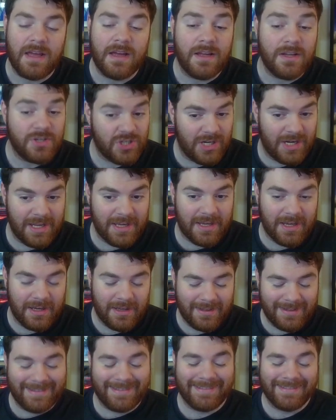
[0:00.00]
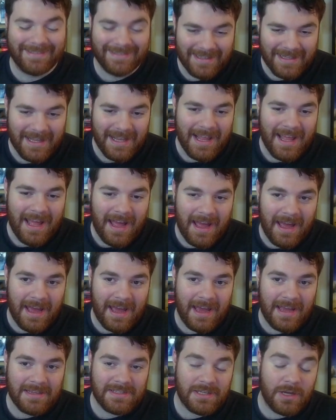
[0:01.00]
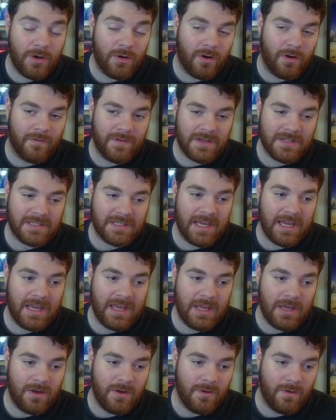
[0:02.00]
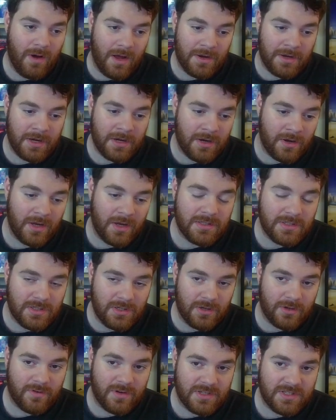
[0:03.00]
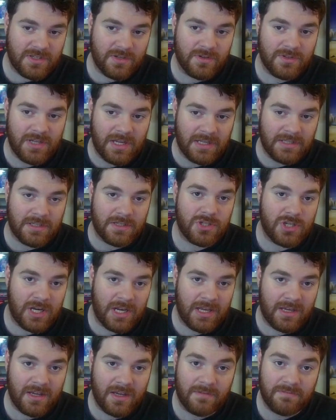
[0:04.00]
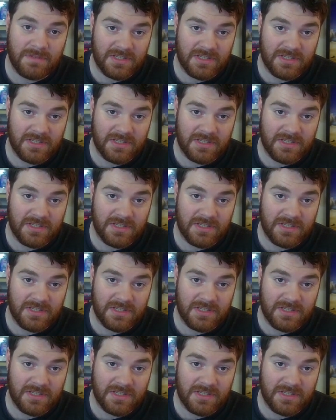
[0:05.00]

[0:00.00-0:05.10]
Chelenka. So obviously you Onion Knight 2 crystals into Chelenka,